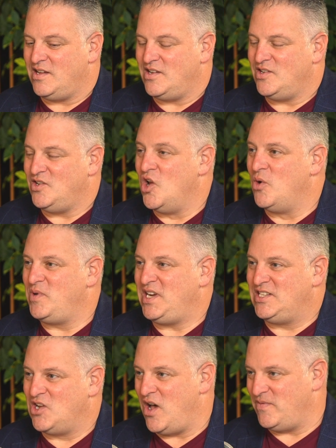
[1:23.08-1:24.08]
Nobody
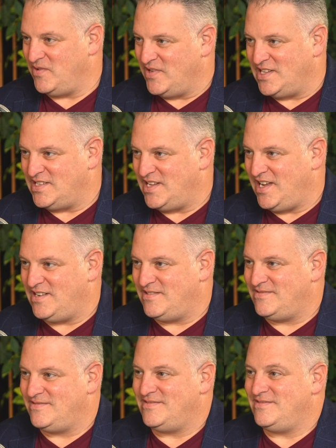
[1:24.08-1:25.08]
taught me real estate.
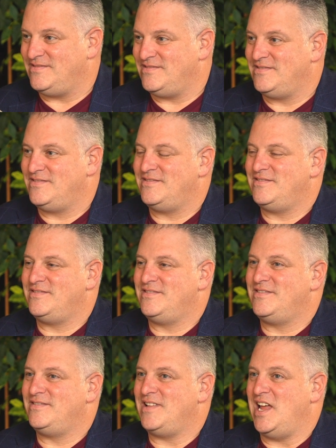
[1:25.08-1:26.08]

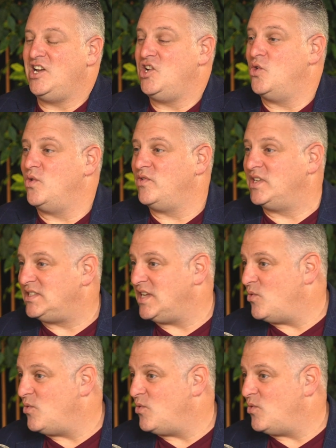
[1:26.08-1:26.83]
I didn't know what real estate